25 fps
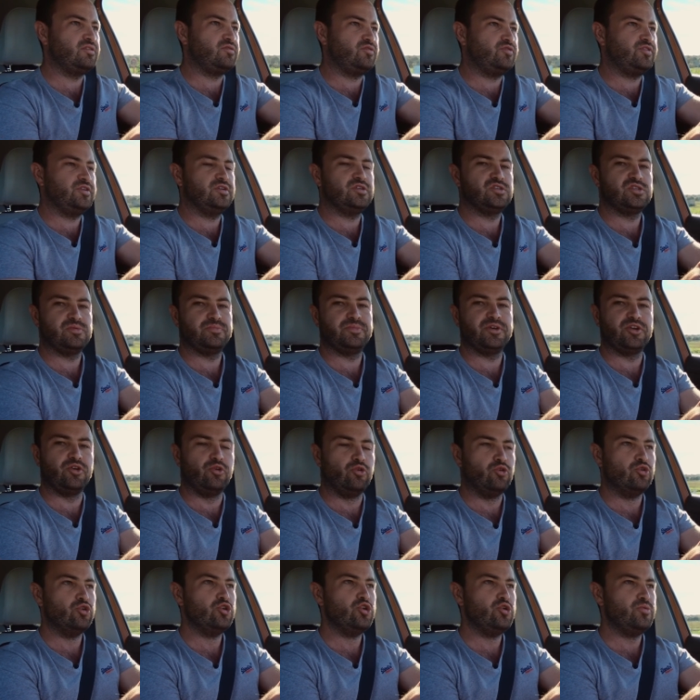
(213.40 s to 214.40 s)
it feels a bit
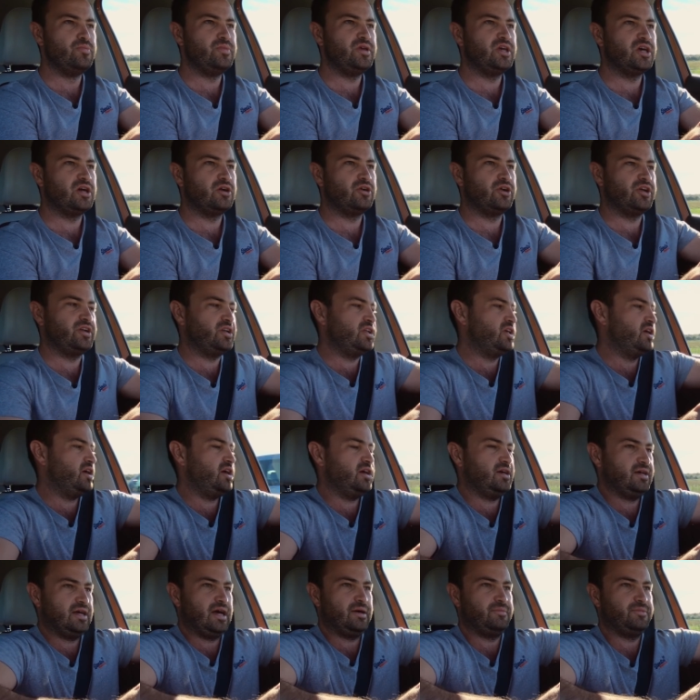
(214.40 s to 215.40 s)
roomier in
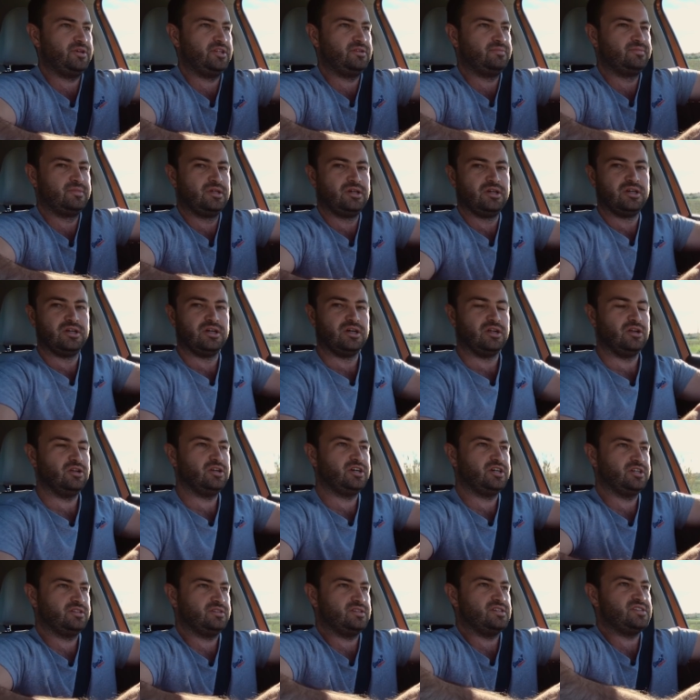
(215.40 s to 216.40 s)
here. I mean,
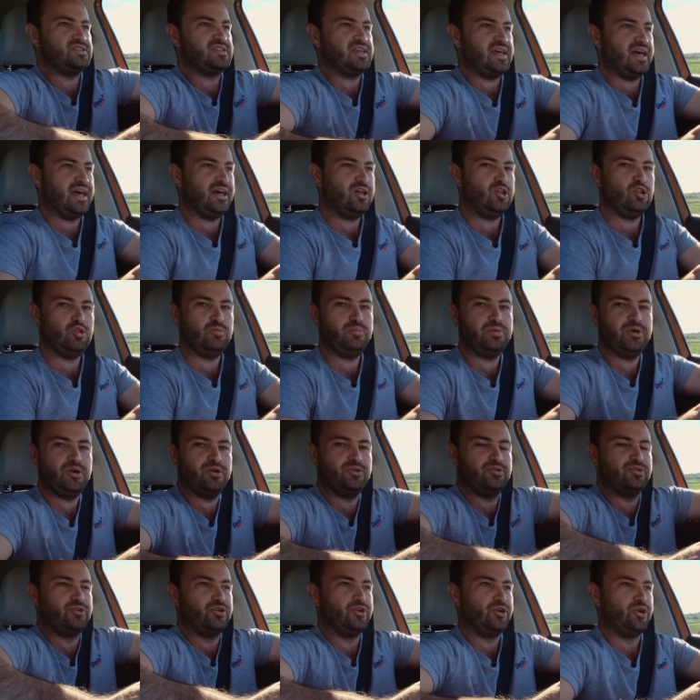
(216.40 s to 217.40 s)
look at this
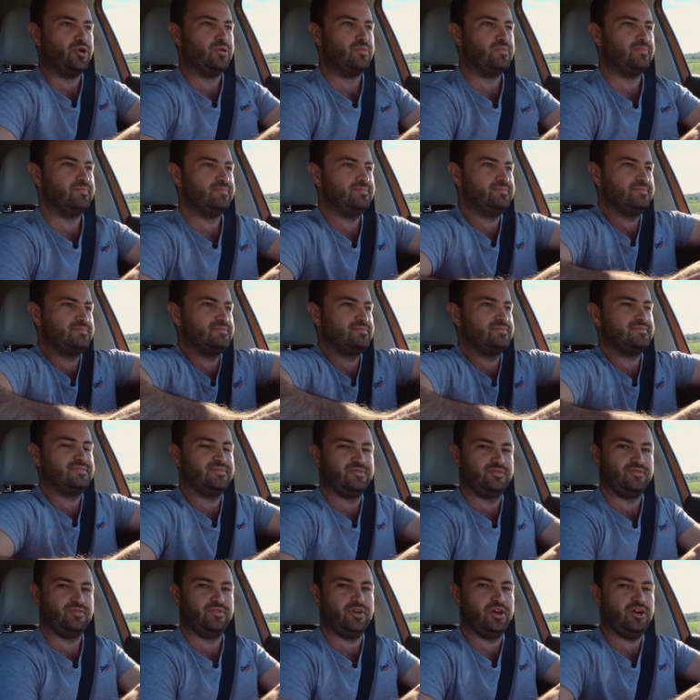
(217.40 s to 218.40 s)
elbow room,
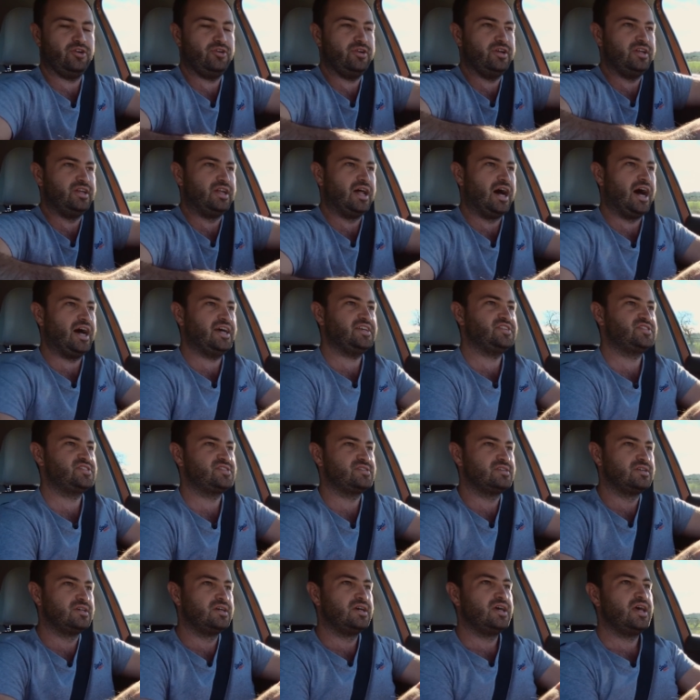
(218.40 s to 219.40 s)
very
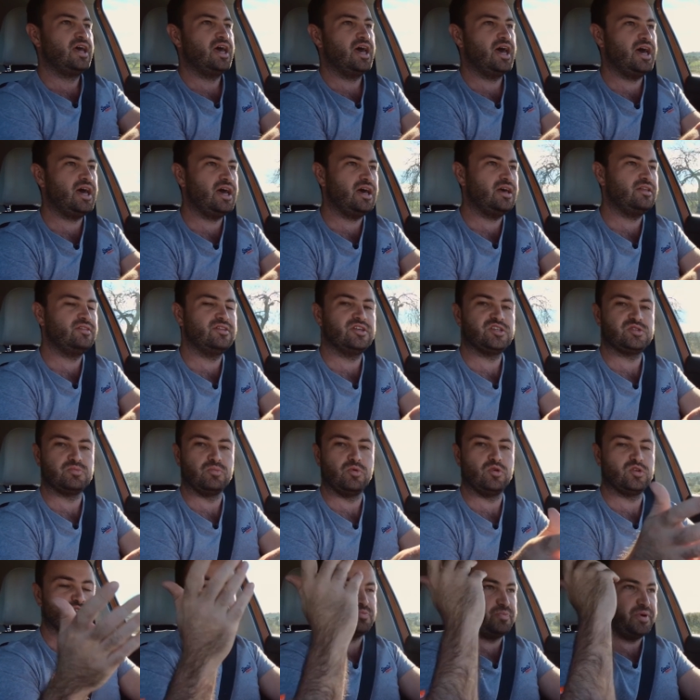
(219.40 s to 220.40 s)
nice. And there's
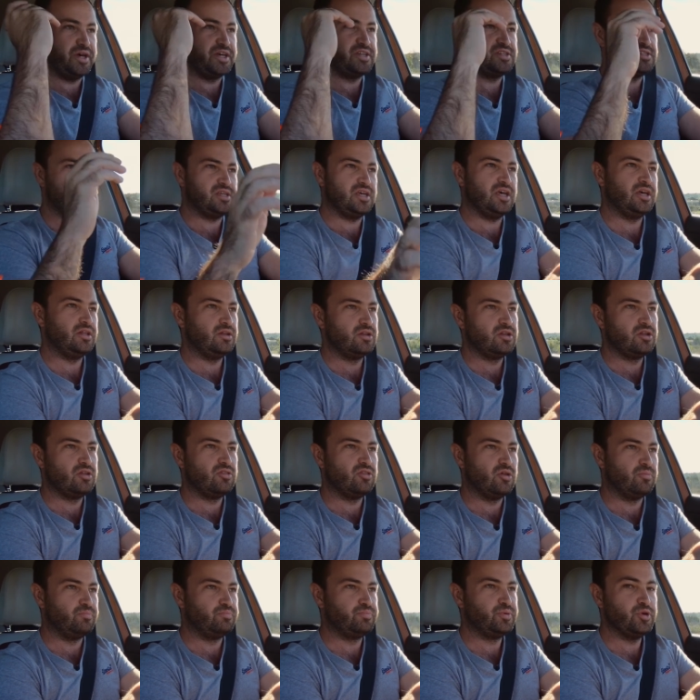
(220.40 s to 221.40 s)
more space in
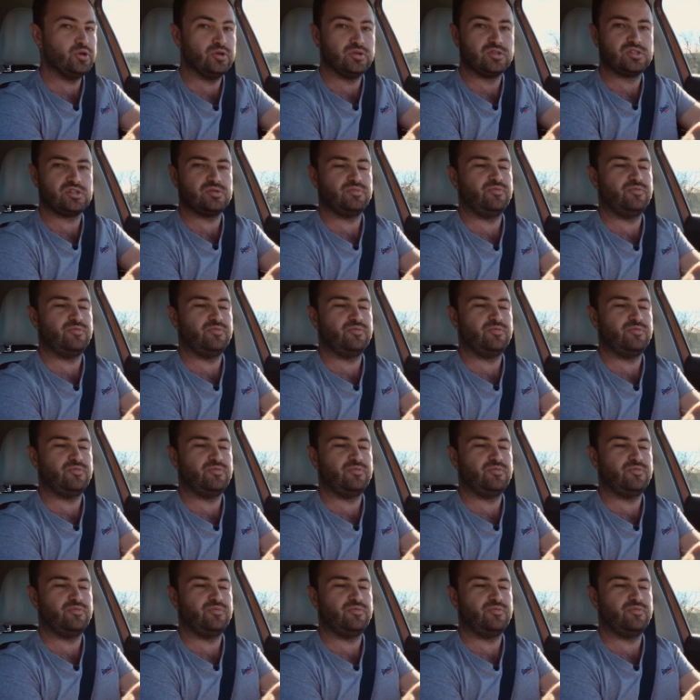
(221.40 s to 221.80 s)
the boot.